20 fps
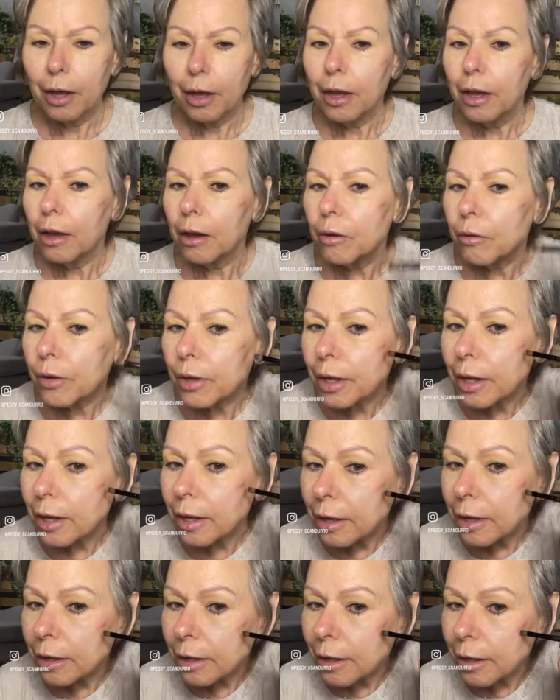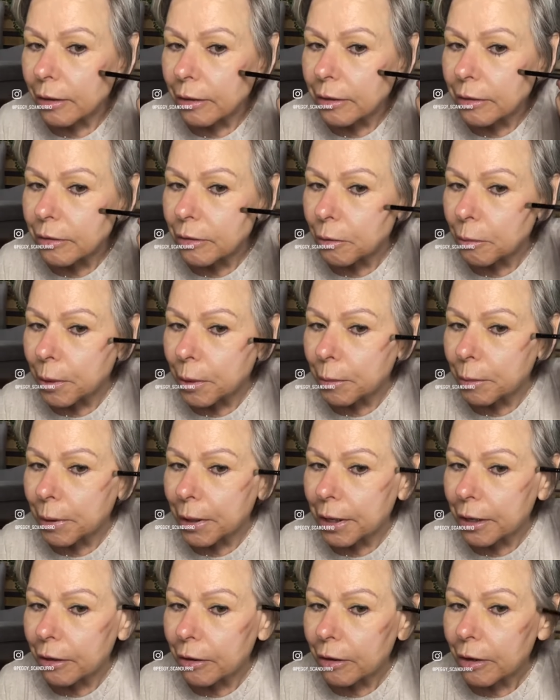Okay, yeah, this will be
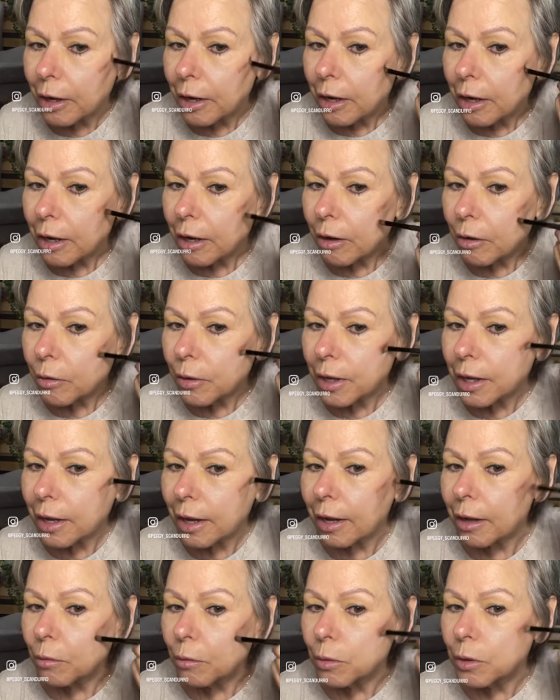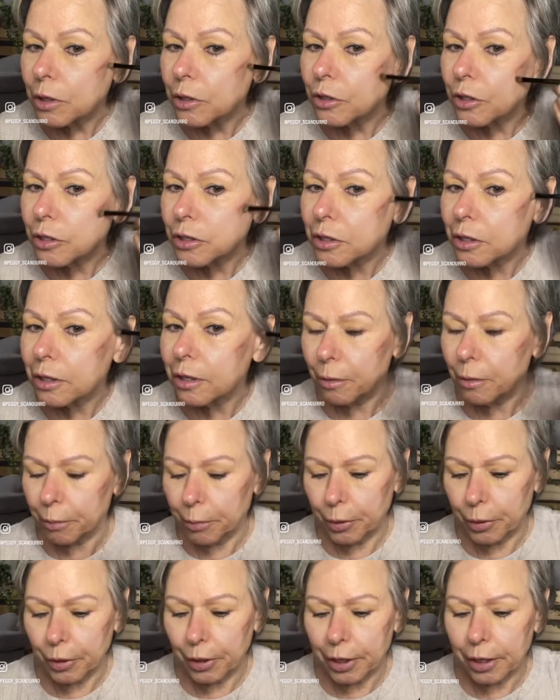better. Okay, we're just gonna
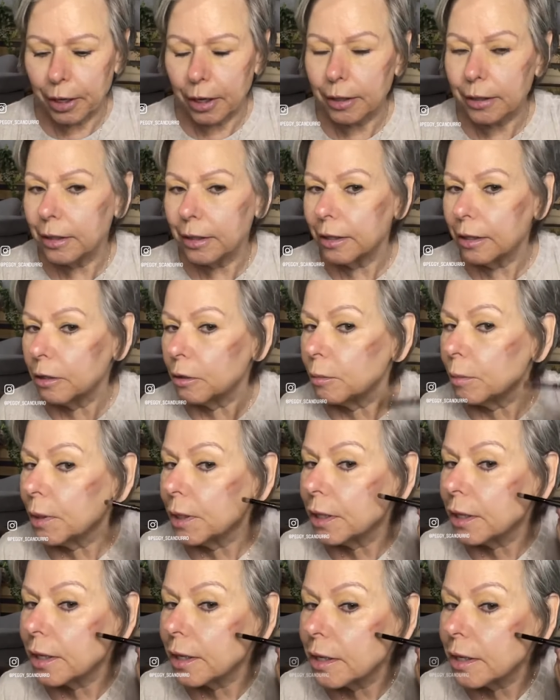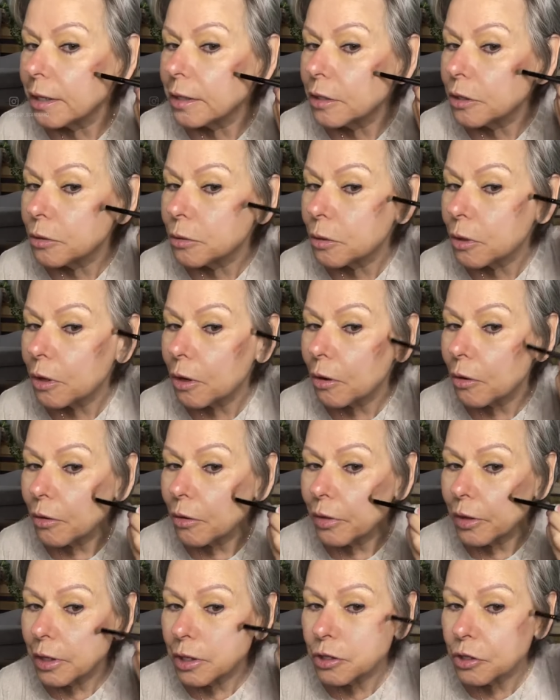put a little bit of contour on
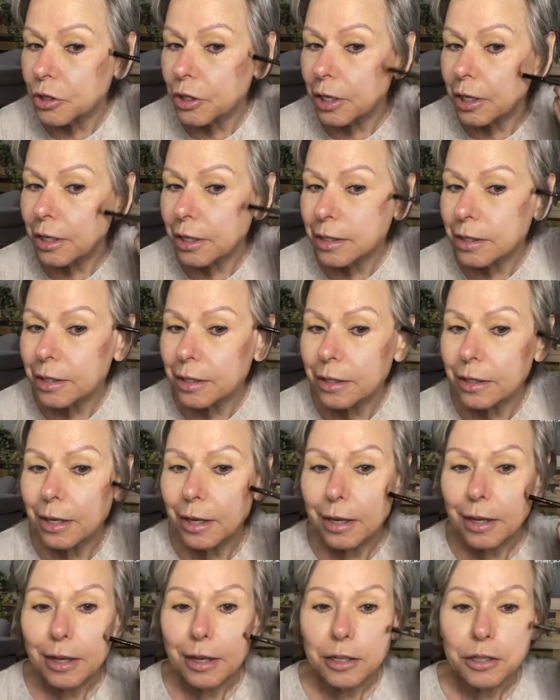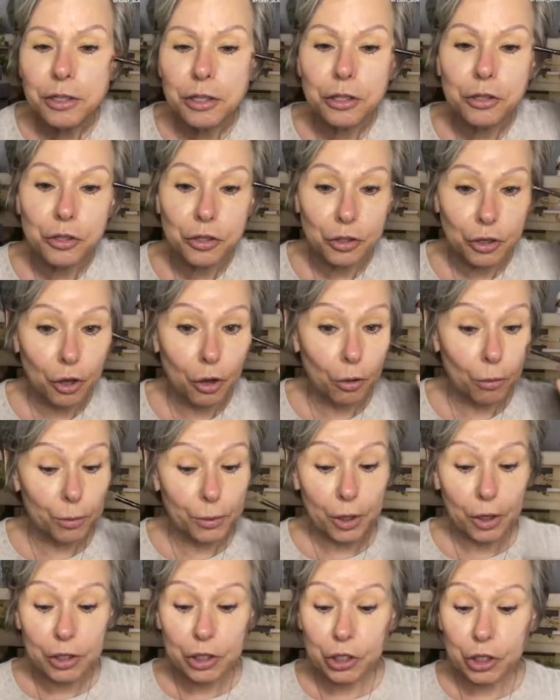the cheeks to sculpt
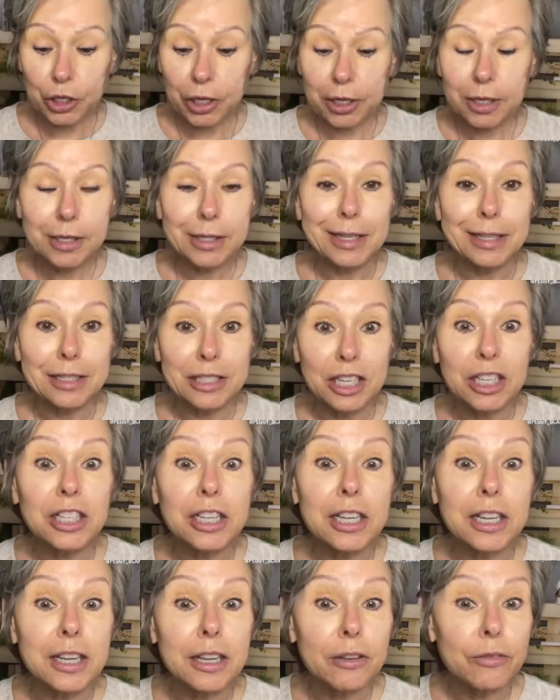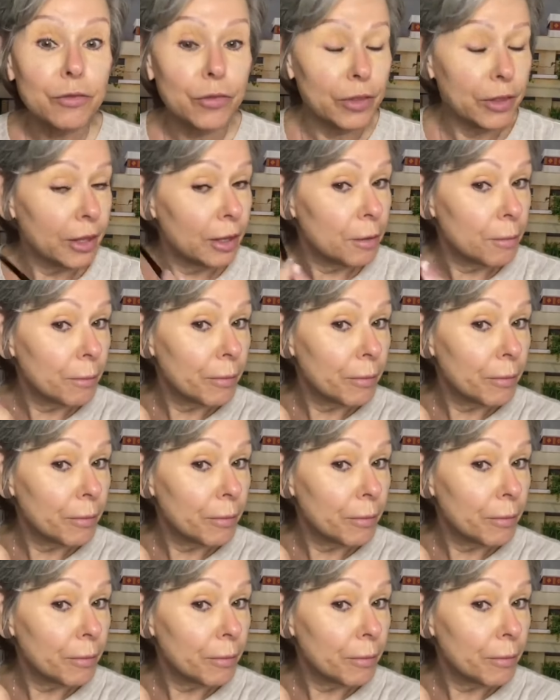our cheeks and to lift them.